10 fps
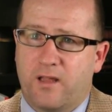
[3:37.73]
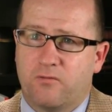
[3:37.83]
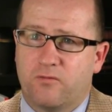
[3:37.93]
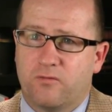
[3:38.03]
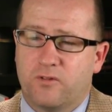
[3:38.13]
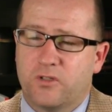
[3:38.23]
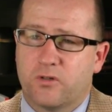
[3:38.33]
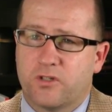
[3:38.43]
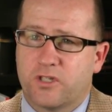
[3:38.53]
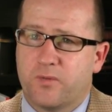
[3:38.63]

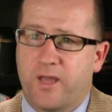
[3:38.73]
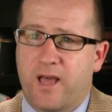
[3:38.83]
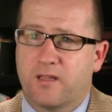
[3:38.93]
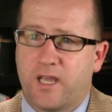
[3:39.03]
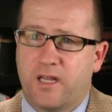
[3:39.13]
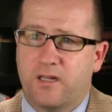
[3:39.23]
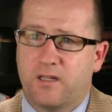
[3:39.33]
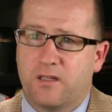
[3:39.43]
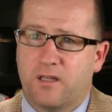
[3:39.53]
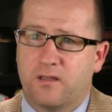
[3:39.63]
resources could be
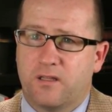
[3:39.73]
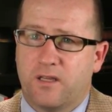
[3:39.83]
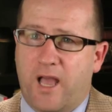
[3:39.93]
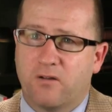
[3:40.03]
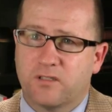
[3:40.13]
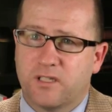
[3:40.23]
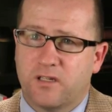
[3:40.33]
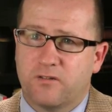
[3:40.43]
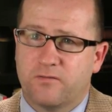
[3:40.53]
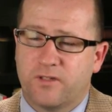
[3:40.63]
allocated at the
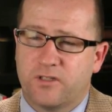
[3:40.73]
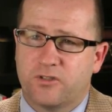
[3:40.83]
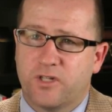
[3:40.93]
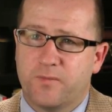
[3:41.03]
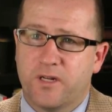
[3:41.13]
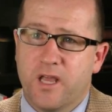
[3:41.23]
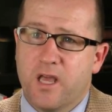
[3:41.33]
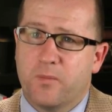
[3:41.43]
outset of treatment,